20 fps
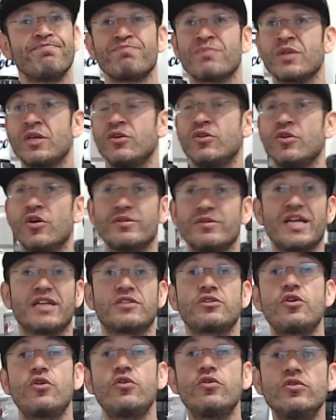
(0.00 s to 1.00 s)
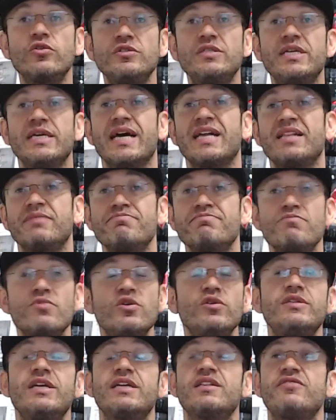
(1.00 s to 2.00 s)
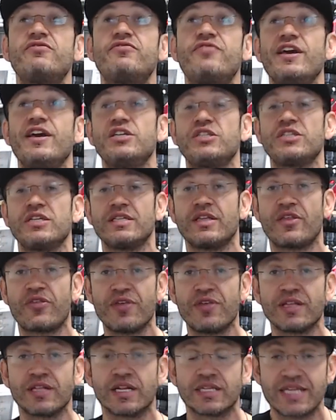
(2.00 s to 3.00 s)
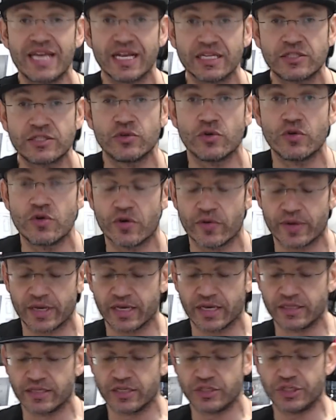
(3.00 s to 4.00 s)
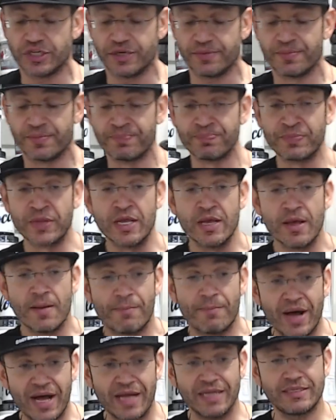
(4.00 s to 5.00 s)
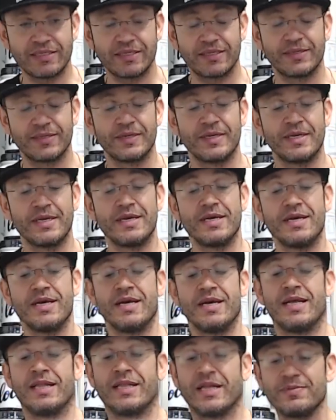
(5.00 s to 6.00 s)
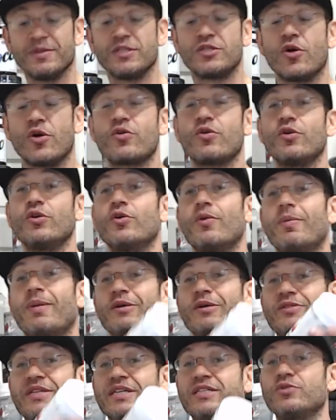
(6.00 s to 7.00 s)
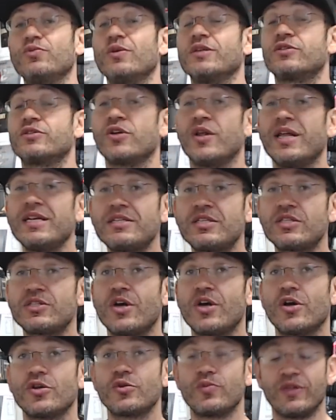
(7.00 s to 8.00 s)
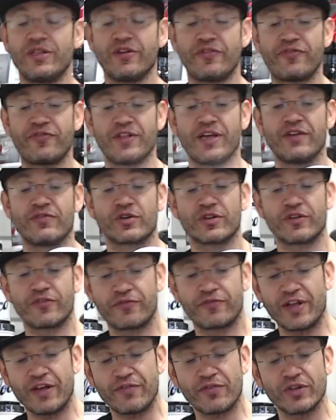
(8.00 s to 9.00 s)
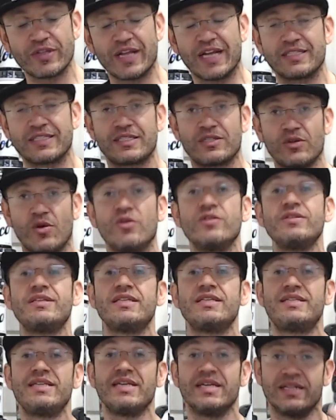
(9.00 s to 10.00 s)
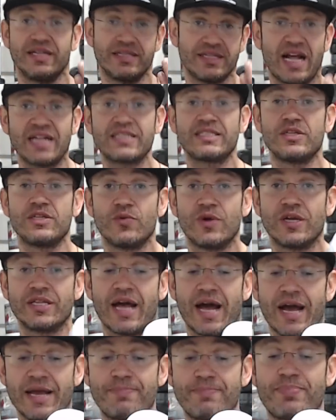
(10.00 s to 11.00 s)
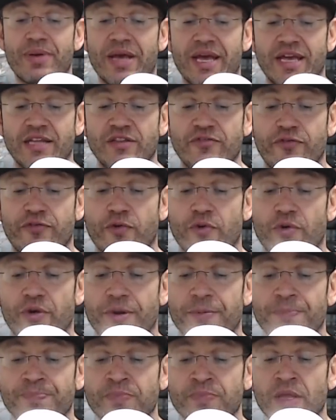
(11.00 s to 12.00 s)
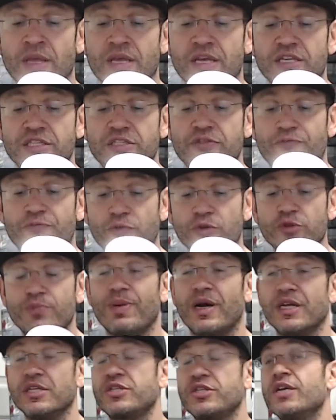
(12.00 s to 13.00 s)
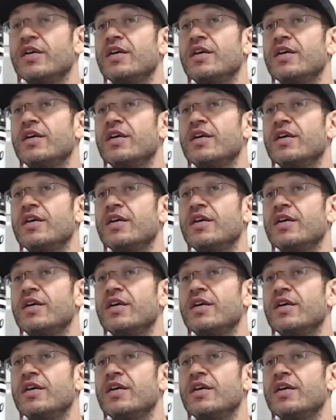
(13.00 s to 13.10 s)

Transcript: you know, that good mood elevation, the thing that gets you going in the gym. But let me talk to you about this one. So let's start with the flavor. The flavor that's on the deal, and that's the one I paid for, is fruit punch.